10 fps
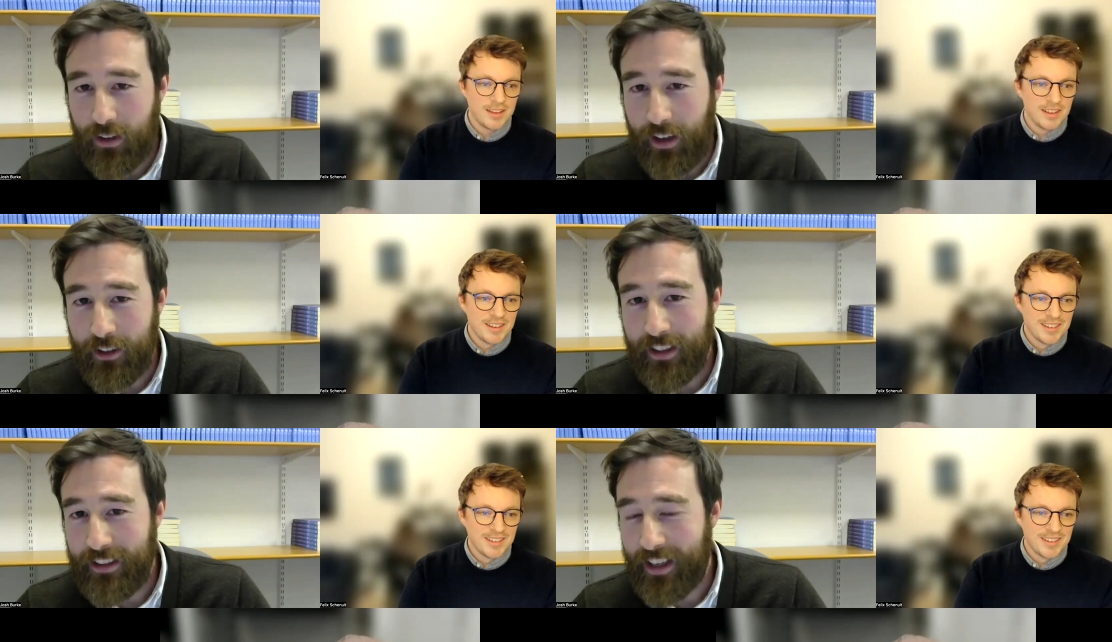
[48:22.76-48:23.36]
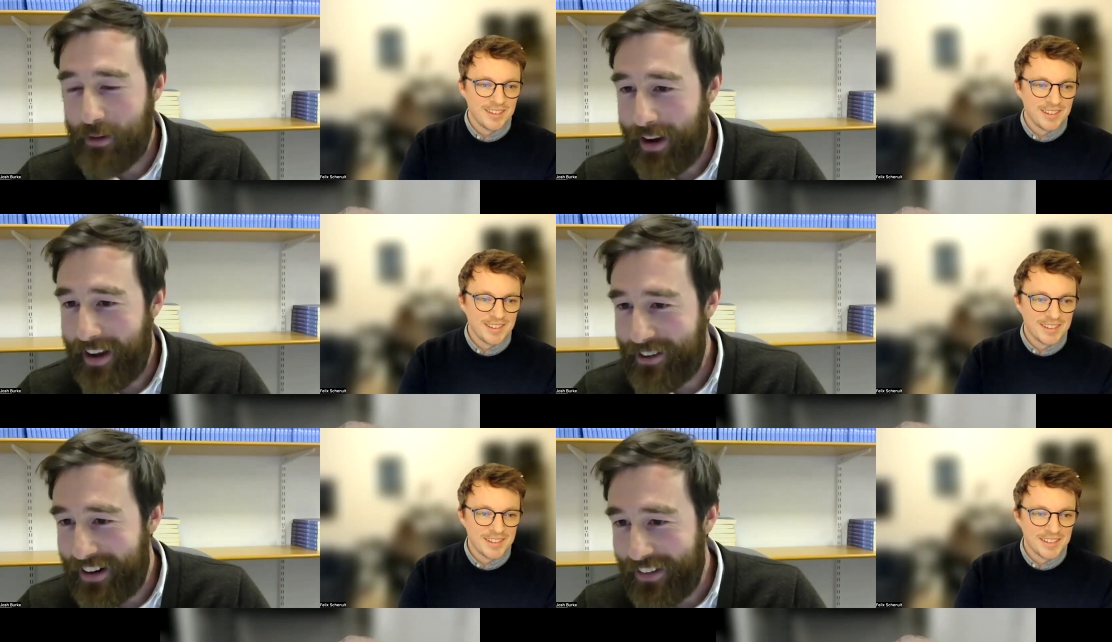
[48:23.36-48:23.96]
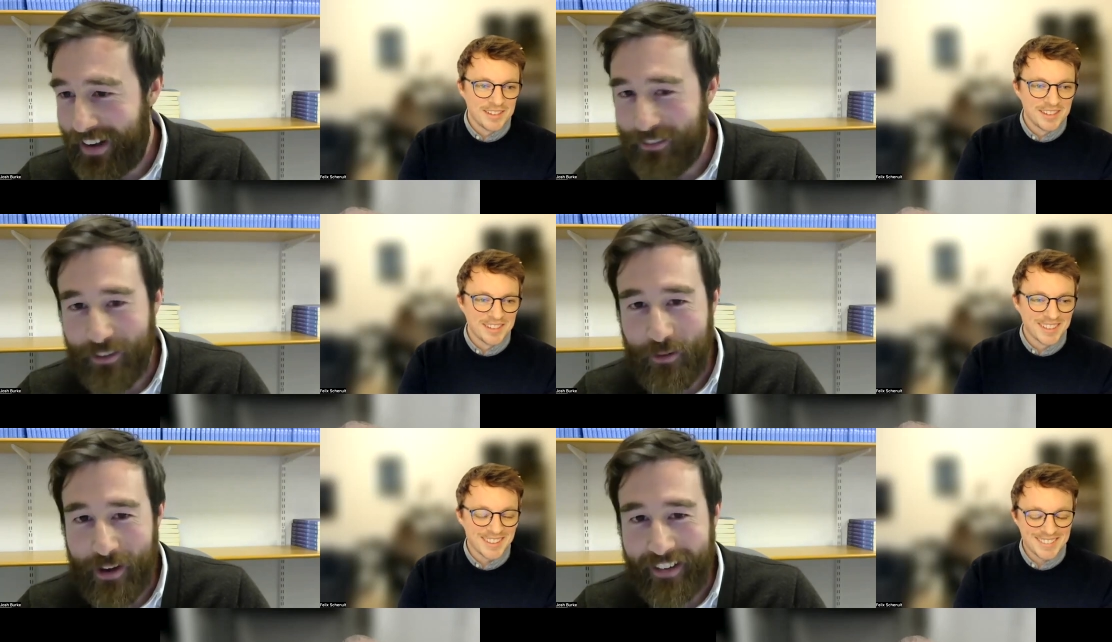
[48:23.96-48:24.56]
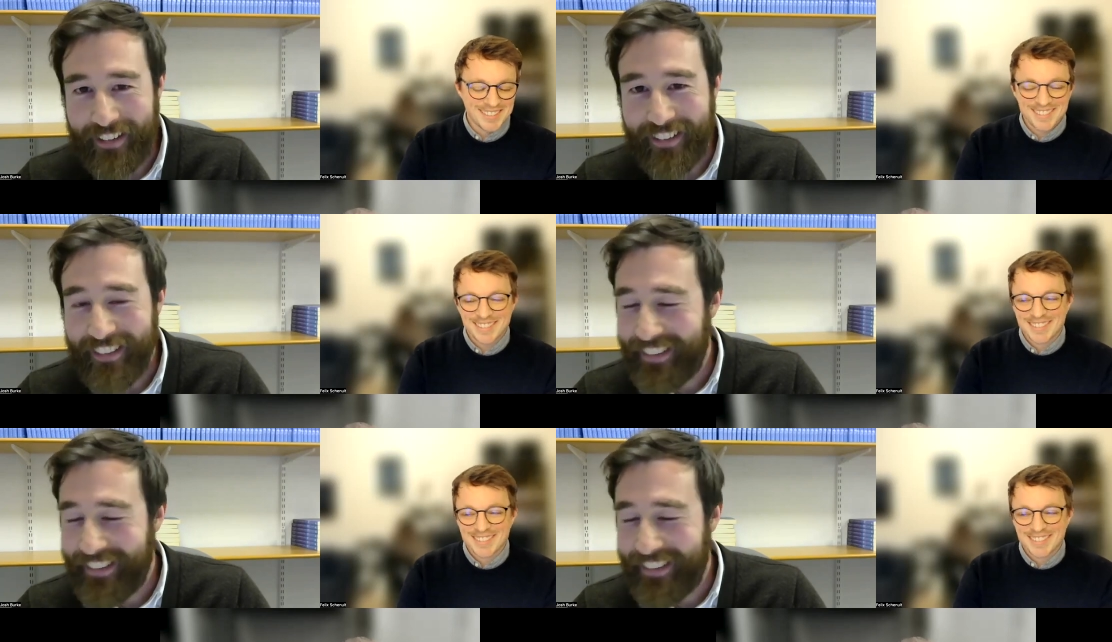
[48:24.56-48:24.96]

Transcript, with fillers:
Speaker 1: I just need to get my head around that for a minute. Yeah.